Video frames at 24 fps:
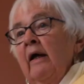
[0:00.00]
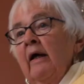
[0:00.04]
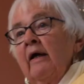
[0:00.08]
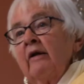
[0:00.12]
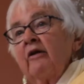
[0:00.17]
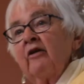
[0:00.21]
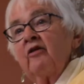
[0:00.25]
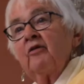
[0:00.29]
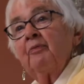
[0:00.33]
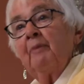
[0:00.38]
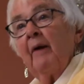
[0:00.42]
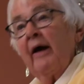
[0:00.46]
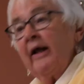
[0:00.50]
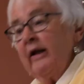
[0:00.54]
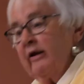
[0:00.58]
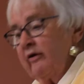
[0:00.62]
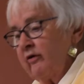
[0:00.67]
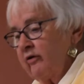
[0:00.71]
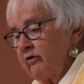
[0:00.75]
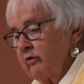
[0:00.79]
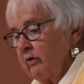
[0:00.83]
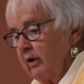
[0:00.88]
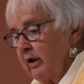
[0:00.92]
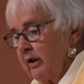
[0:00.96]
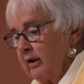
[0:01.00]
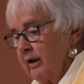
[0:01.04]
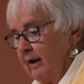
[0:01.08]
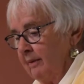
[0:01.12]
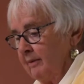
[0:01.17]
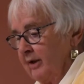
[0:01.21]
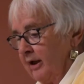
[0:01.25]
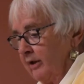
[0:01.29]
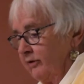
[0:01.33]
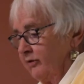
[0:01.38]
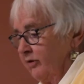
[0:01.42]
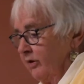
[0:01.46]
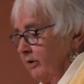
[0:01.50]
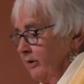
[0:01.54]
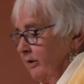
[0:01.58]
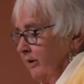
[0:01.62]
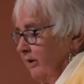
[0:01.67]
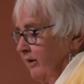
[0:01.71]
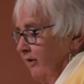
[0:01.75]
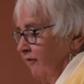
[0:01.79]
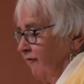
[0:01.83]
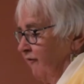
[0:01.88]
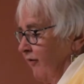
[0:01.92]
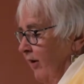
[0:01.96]
Despite its shortcomings,
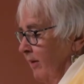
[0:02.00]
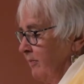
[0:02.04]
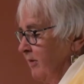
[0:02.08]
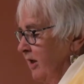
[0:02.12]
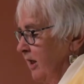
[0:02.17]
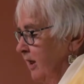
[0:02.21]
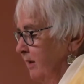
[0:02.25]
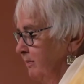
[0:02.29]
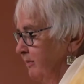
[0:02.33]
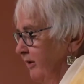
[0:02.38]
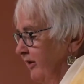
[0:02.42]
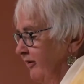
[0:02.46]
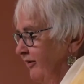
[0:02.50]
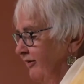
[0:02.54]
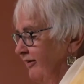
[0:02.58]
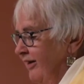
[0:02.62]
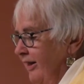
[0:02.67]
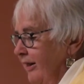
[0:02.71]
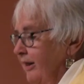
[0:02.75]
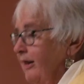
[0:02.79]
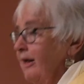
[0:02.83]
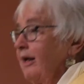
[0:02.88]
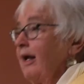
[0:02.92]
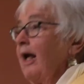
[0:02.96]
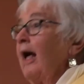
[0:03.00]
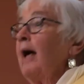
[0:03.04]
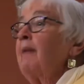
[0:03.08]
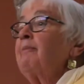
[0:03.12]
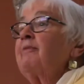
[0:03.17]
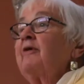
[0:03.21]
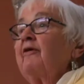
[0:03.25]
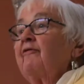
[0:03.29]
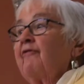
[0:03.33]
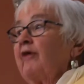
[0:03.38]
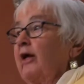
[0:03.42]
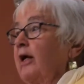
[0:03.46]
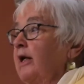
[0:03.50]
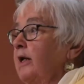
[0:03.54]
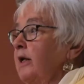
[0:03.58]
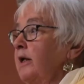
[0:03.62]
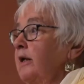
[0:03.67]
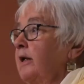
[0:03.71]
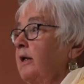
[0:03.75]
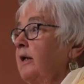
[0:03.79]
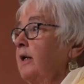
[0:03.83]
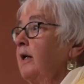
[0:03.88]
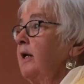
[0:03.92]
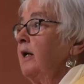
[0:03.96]
The Feminine Mystique
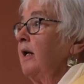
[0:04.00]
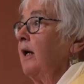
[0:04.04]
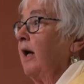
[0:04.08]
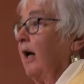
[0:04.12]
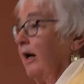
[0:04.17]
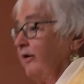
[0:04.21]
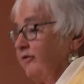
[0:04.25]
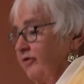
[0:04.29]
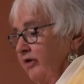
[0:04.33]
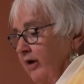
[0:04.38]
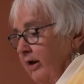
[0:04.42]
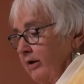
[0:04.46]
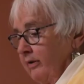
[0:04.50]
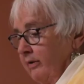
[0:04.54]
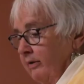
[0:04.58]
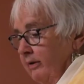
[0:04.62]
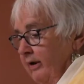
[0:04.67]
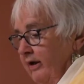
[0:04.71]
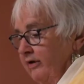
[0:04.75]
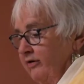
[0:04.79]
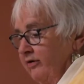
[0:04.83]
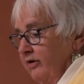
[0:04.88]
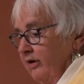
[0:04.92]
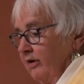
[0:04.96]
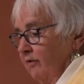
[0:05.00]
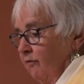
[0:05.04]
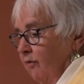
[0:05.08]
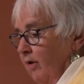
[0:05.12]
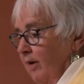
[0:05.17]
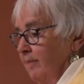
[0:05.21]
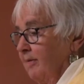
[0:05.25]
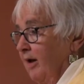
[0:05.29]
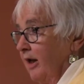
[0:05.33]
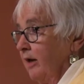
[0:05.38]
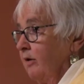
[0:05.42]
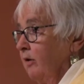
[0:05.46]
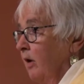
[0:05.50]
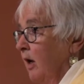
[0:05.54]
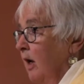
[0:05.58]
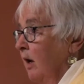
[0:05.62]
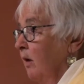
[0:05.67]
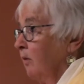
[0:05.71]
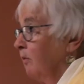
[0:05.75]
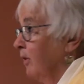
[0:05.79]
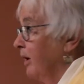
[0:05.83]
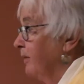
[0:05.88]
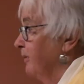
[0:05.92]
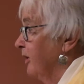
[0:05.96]
captivated a generation of women.
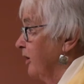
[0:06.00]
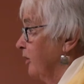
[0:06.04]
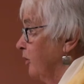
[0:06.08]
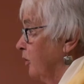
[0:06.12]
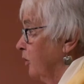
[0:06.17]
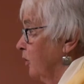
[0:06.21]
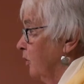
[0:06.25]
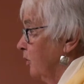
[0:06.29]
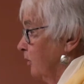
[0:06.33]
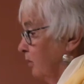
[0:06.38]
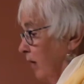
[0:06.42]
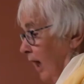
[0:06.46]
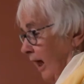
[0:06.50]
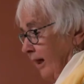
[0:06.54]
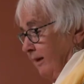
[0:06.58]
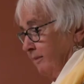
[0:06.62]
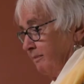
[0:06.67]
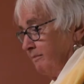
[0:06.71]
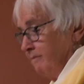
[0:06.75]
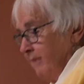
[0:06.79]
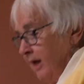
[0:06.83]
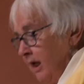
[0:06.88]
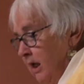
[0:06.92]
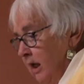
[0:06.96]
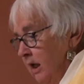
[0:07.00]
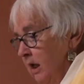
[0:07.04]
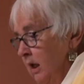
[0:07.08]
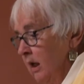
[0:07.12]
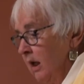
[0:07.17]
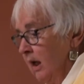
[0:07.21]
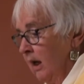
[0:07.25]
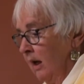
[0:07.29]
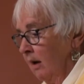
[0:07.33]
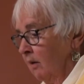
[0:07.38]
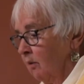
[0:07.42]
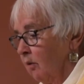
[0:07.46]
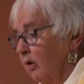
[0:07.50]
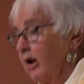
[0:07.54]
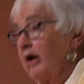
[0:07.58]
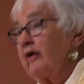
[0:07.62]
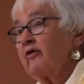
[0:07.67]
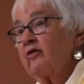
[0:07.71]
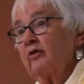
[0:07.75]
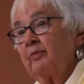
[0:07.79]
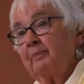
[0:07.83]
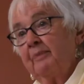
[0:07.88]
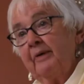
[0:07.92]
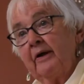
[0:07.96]
Women who, like me, were
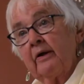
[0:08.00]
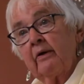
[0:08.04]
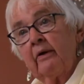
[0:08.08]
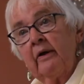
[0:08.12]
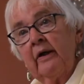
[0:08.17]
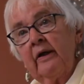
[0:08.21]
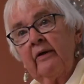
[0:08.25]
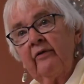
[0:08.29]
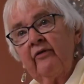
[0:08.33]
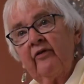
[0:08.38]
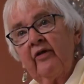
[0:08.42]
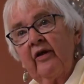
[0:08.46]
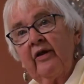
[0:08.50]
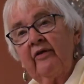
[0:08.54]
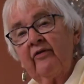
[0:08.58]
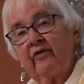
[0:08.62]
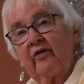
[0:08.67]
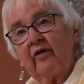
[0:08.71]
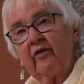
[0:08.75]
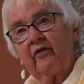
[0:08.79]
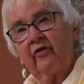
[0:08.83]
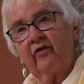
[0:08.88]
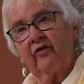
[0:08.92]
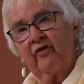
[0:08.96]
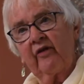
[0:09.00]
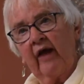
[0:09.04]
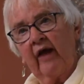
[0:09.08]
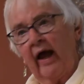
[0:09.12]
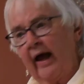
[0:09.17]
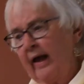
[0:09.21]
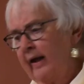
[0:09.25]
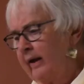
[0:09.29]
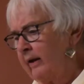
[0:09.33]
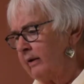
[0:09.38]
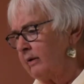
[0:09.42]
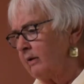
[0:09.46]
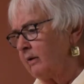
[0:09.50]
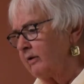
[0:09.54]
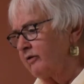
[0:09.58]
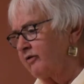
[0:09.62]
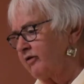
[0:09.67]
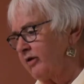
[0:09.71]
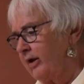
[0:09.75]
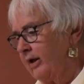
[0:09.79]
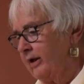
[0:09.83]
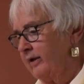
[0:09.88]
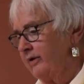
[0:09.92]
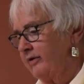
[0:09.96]
experiencing societal
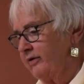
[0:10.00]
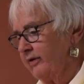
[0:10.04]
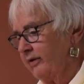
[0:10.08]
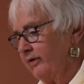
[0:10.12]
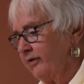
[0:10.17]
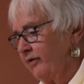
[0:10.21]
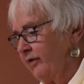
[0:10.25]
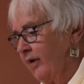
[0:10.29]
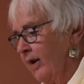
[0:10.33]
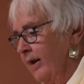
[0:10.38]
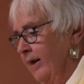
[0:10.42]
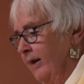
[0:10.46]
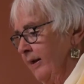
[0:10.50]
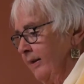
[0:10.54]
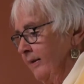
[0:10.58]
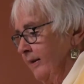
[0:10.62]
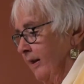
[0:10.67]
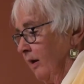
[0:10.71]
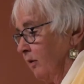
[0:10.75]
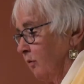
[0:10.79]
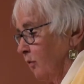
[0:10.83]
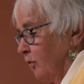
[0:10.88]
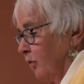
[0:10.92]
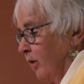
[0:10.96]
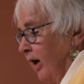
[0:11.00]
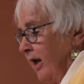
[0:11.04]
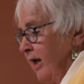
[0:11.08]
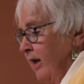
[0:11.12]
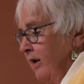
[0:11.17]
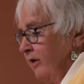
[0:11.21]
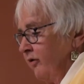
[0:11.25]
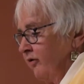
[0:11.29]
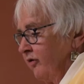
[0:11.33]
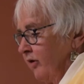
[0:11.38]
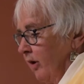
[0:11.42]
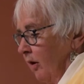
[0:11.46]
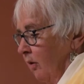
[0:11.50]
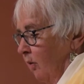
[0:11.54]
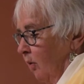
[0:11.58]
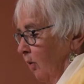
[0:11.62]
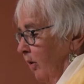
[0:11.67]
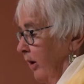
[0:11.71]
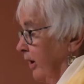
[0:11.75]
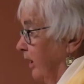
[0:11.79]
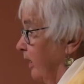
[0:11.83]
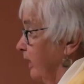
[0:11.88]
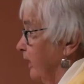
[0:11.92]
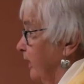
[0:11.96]
changes that raised
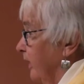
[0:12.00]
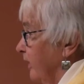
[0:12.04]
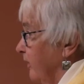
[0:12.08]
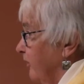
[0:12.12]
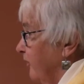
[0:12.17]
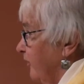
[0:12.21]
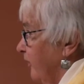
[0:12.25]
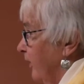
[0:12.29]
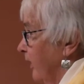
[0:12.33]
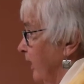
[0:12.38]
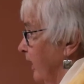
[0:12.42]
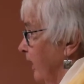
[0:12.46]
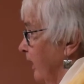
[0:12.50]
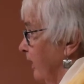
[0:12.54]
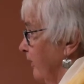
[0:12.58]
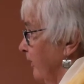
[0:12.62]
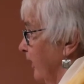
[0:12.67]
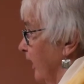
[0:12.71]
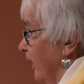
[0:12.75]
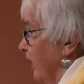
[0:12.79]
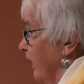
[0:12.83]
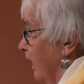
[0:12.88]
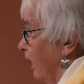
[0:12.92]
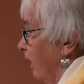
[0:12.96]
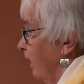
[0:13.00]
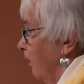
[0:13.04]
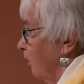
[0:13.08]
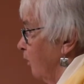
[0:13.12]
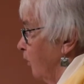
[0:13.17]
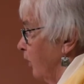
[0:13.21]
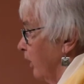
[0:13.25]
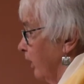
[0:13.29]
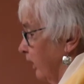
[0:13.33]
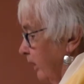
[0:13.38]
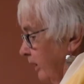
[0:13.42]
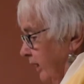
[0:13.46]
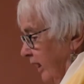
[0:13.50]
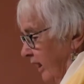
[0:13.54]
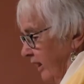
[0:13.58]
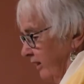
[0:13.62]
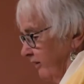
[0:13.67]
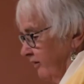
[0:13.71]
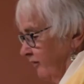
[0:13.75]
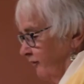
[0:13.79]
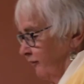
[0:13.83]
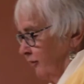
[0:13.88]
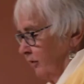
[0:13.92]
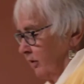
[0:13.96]
awareness that our work
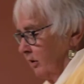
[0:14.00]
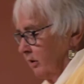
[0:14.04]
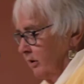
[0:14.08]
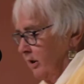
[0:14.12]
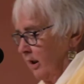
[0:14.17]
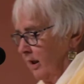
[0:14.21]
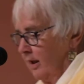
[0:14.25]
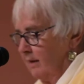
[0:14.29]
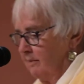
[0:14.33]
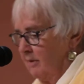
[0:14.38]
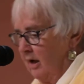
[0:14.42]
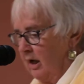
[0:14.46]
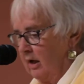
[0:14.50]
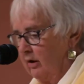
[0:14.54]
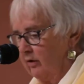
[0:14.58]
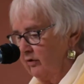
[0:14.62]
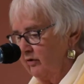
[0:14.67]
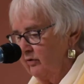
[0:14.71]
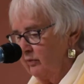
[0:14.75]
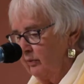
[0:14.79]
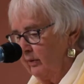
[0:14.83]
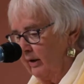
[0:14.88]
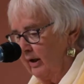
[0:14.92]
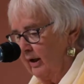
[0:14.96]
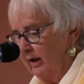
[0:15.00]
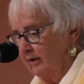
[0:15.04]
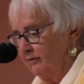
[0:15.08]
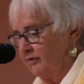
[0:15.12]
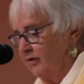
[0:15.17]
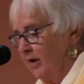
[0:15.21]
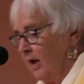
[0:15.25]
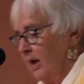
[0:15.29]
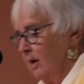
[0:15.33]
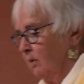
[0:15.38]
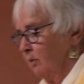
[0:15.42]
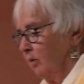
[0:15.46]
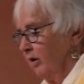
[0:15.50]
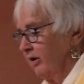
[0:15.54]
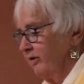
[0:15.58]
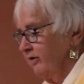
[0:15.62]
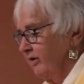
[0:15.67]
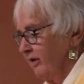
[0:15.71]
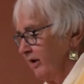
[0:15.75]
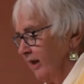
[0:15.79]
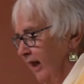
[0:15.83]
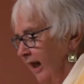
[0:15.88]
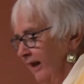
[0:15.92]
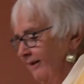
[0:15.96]
as full-time housewives
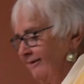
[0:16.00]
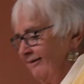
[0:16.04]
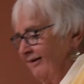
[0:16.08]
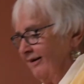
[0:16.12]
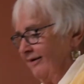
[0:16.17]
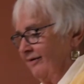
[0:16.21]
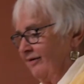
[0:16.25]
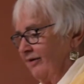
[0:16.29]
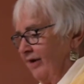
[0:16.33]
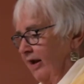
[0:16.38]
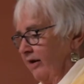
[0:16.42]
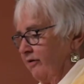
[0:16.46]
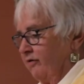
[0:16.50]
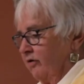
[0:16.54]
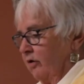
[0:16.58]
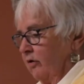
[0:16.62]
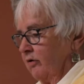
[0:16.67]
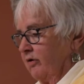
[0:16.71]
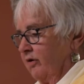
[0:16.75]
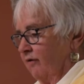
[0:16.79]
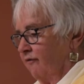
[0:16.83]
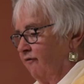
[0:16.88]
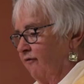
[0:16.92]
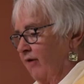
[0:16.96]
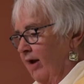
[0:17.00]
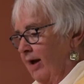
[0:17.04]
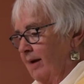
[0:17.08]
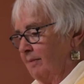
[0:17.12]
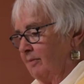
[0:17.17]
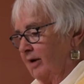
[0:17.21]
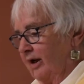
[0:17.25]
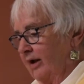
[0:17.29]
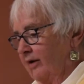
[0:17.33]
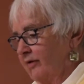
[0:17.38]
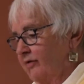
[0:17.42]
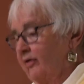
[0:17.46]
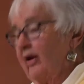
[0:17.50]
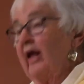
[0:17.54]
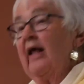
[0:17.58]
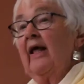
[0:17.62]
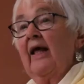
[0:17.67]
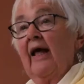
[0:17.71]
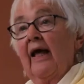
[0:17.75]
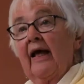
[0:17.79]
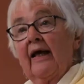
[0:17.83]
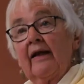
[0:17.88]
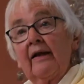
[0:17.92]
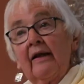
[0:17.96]
was less essential to families
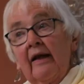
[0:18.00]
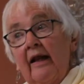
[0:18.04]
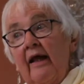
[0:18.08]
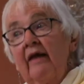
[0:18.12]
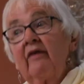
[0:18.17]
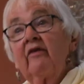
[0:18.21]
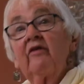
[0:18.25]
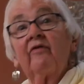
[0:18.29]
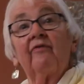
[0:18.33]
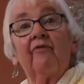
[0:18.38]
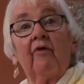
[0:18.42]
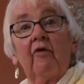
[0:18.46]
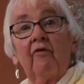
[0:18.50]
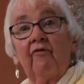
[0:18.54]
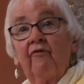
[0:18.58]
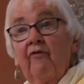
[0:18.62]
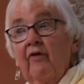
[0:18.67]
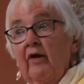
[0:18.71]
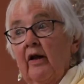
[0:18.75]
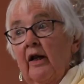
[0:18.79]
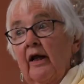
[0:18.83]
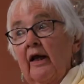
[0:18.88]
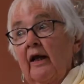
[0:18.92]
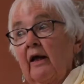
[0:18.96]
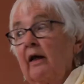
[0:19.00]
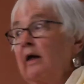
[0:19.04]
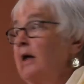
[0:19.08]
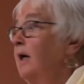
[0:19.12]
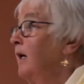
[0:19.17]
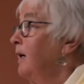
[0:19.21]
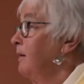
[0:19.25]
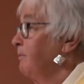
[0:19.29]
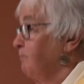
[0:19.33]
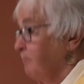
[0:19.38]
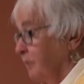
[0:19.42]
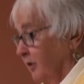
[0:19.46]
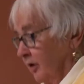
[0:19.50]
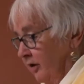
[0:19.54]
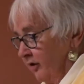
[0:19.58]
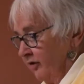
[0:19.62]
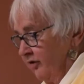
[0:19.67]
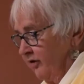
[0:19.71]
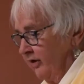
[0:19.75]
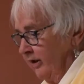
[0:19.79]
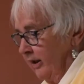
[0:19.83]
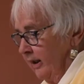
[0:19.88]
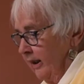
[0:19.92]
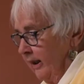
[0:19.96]
and less fulfilling
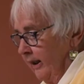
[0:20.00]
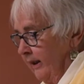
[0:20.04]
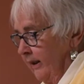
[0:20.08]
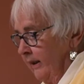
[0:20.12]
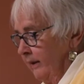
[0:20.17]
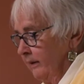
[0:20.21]
personally.